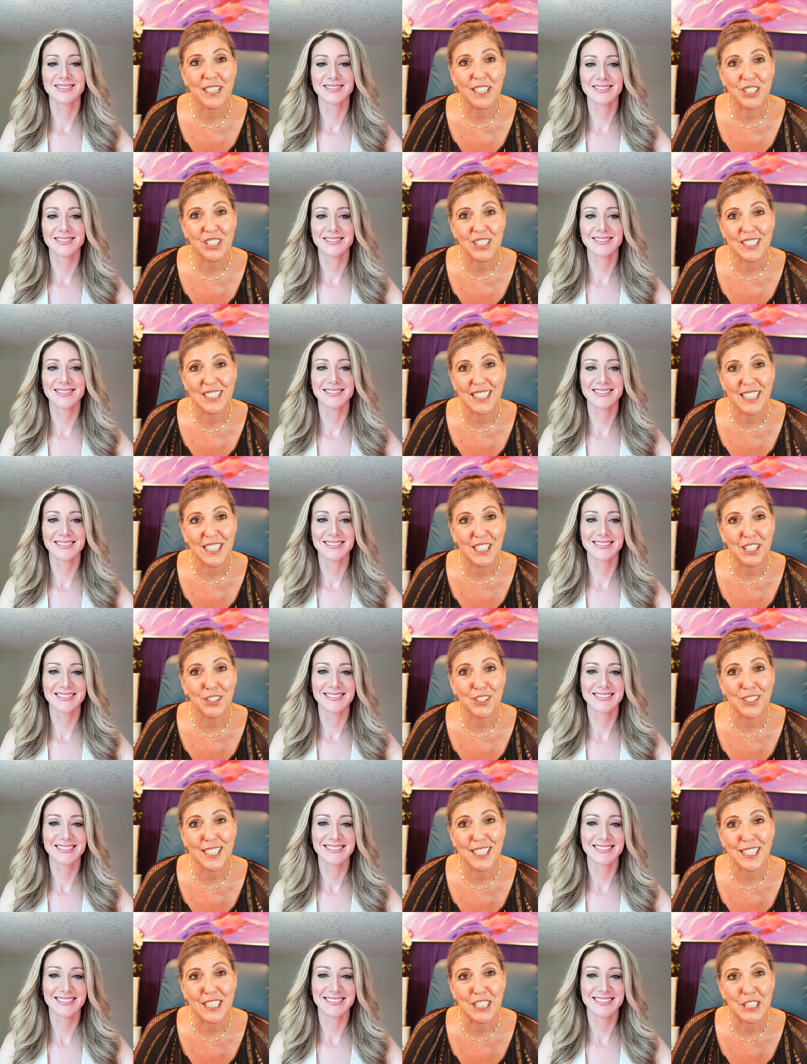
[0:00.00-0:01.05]
Speaker 1: could just say here
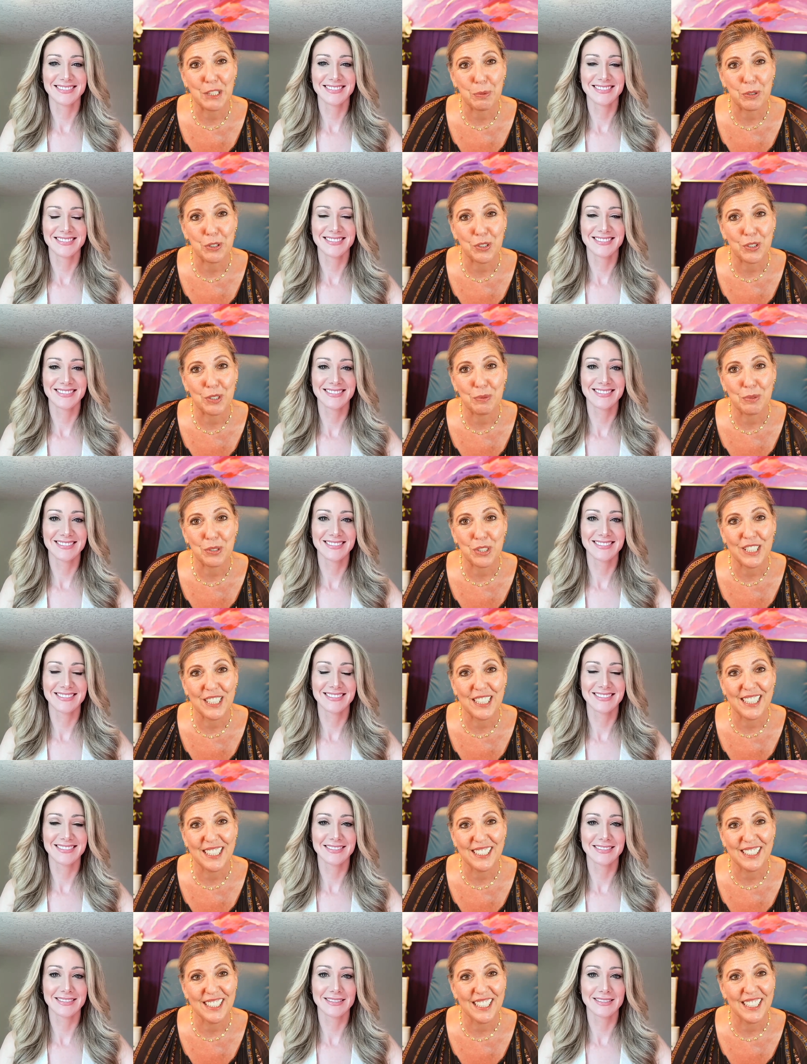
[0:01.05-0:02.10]
take this prescription
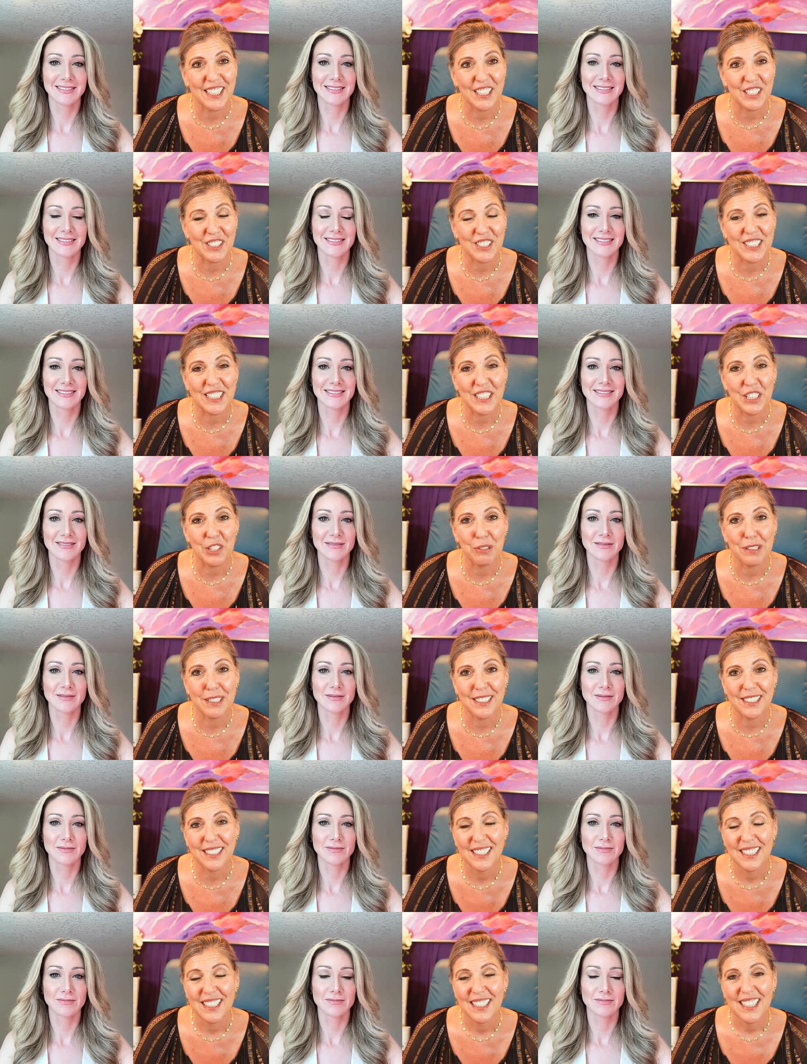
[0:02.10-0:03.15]
and and i'll see you
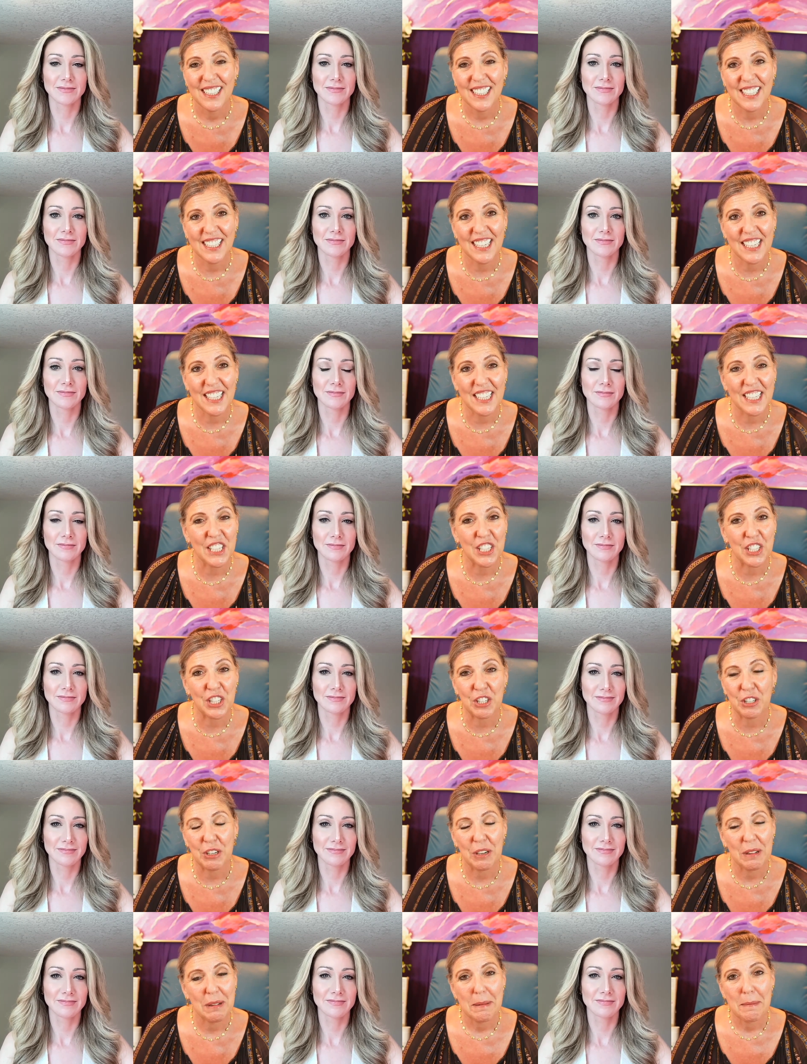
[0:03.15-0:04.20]
in in a
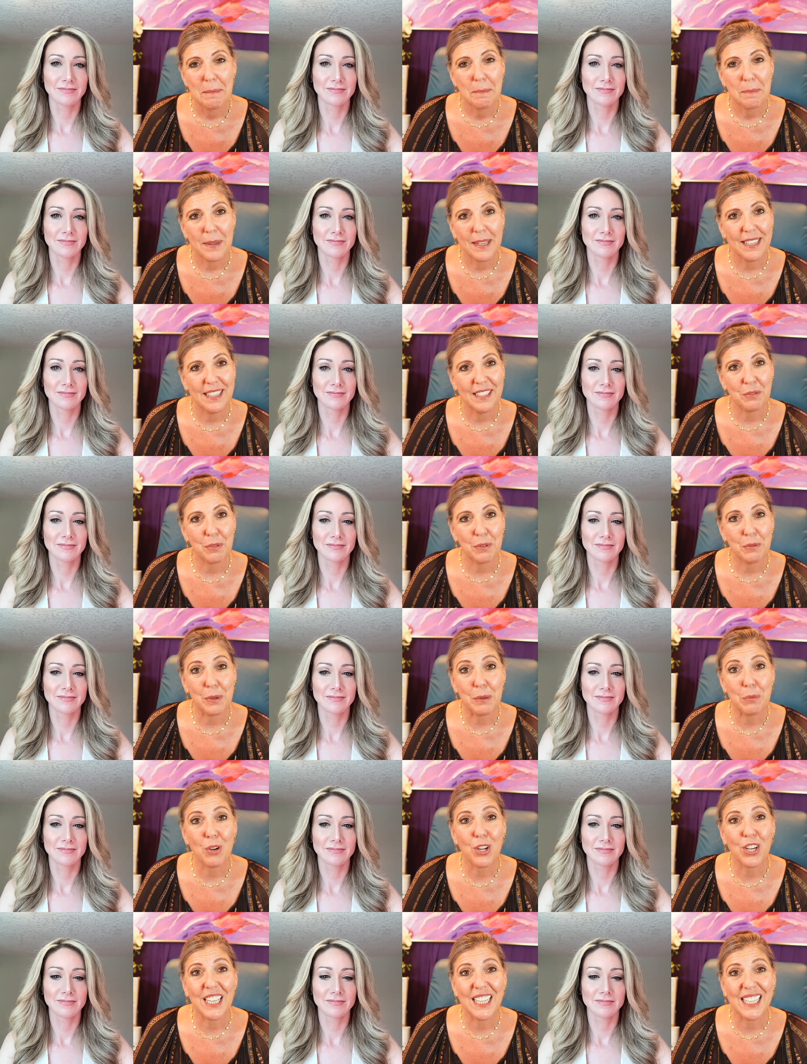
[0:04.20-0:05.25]
year But we
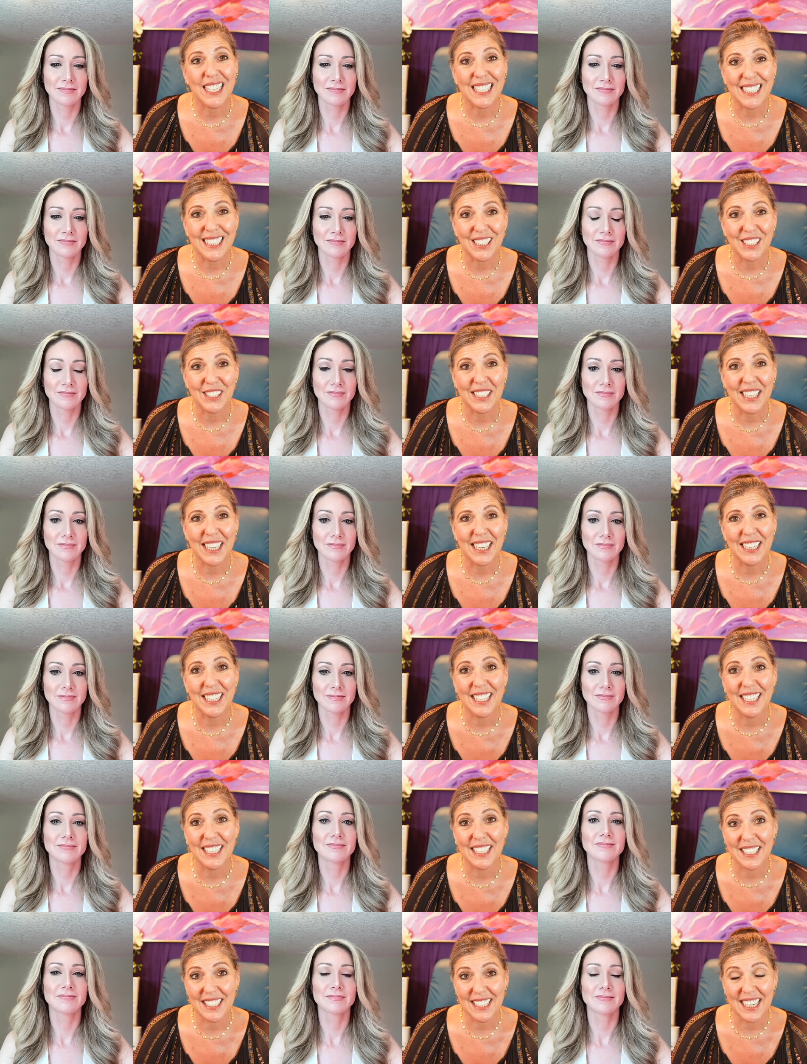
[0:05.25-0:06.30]
want to heal and
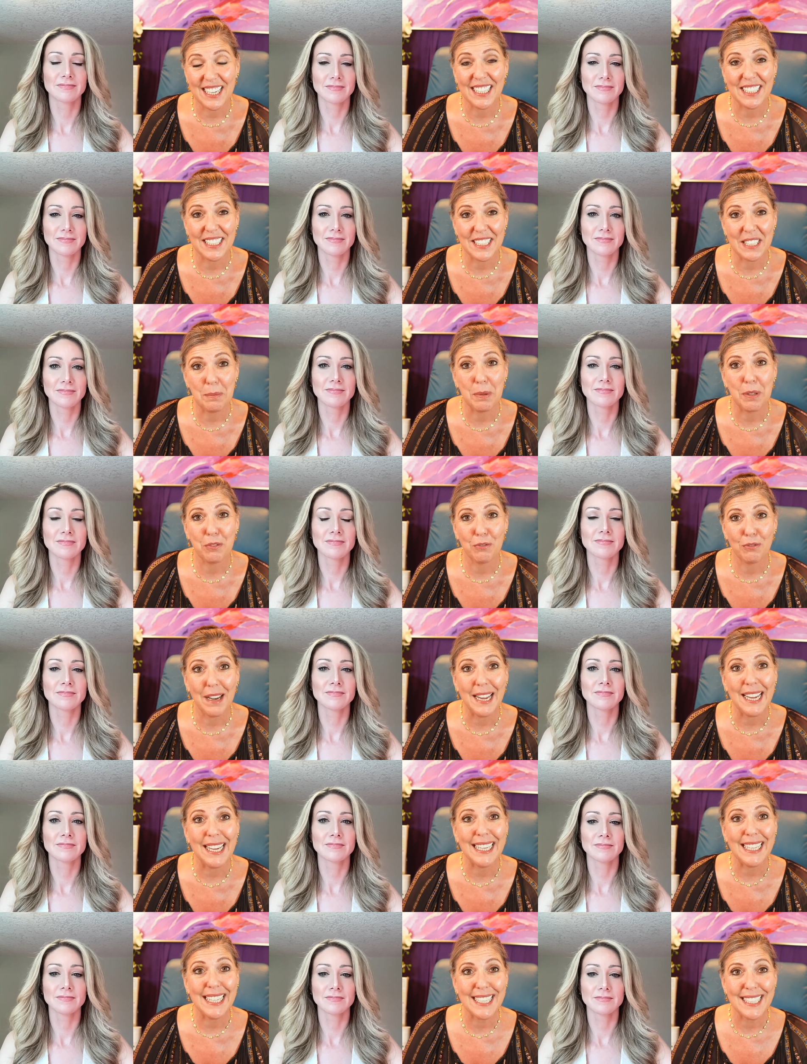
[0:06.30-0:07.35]
e exhibit
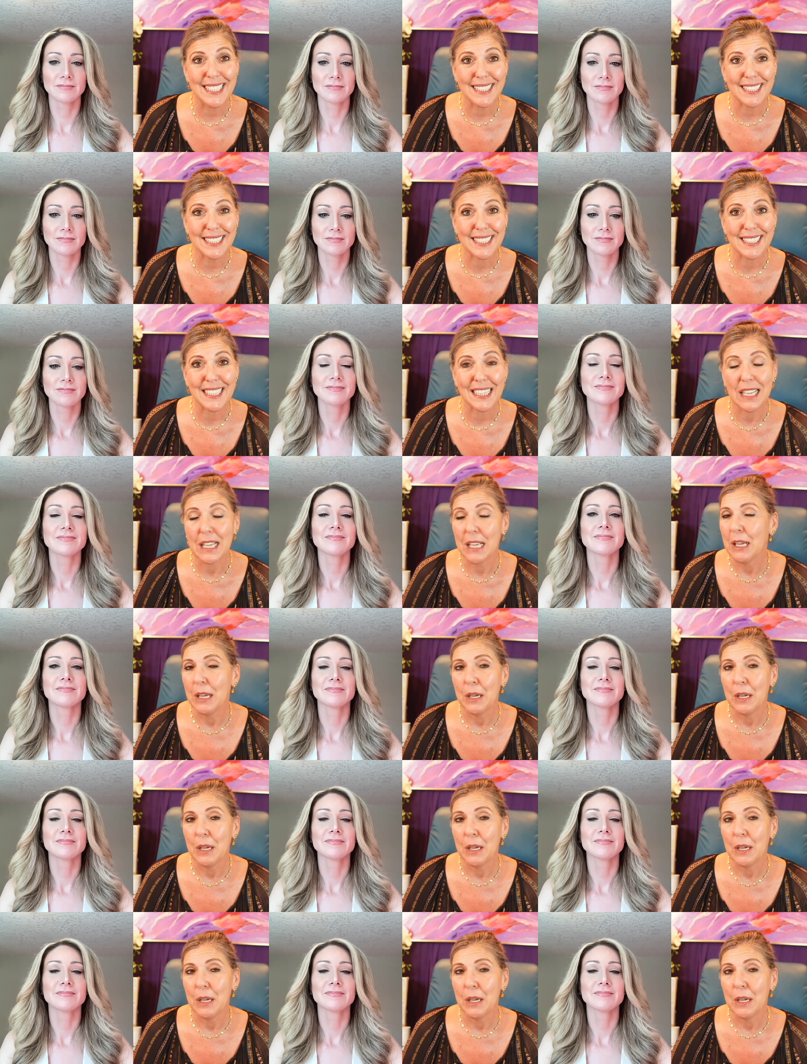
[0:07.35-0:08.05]
radiance